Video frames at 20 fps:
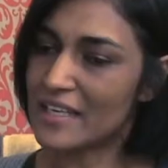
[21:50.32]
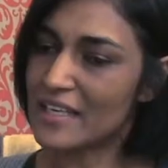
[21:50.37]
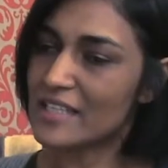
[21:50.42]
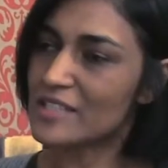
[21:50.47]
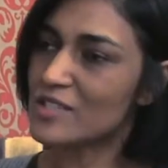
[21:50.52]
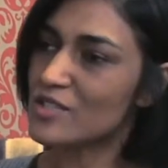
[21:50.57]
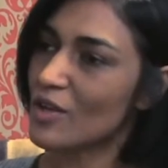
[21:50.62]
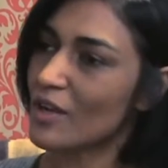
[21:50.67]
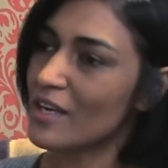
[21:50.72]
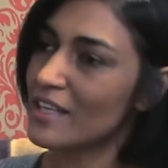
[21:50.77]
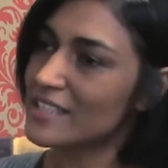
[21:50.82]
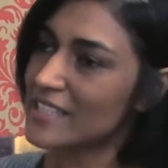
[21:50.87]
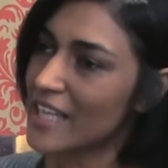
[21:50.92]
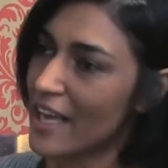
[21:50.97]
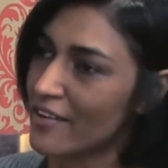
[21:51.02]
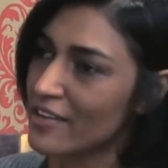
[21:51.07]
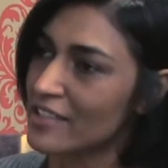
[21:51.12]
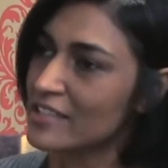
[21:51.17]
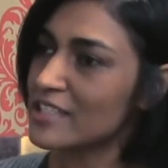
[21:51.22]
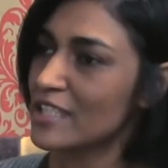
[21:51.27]
being in
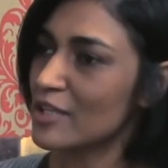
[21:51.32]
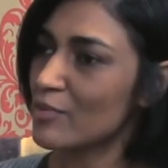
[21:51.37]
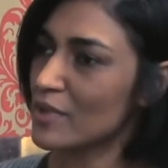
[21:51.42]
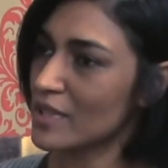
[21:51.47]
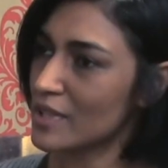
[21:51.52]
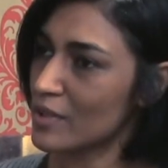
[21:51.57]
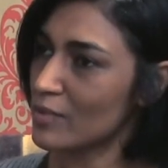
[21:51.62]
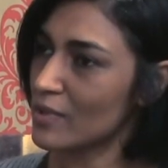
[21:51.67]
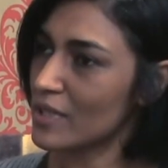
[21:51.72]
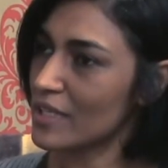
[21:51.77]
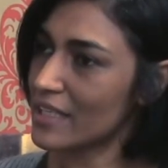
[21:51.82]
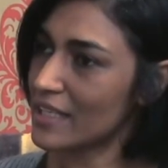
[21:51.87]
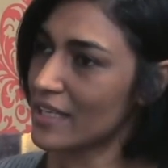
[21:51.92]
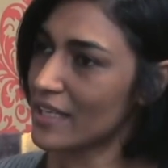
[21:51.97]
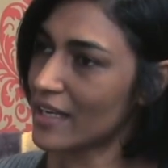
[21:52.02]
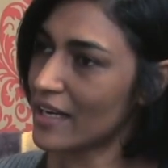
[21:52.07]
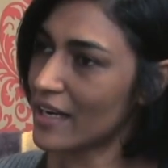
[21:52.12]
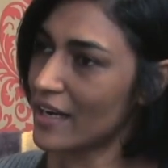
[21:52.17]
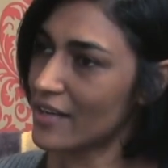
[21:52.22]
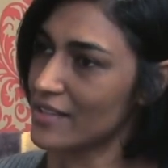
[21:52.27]
solidarity with the
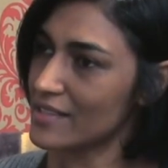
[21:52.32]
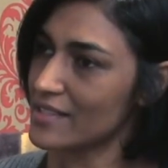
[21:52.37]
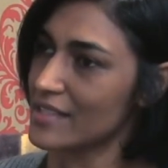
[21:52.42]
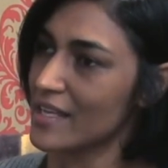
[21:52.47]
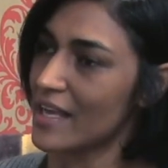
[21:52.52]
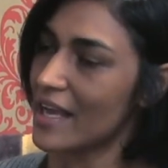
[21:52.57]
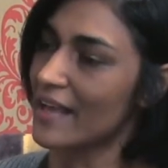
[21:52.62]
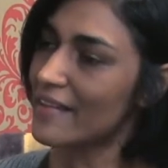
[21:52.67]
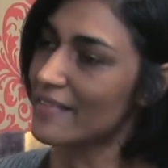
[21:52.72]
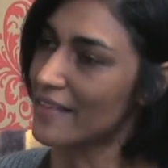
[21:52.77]
working class,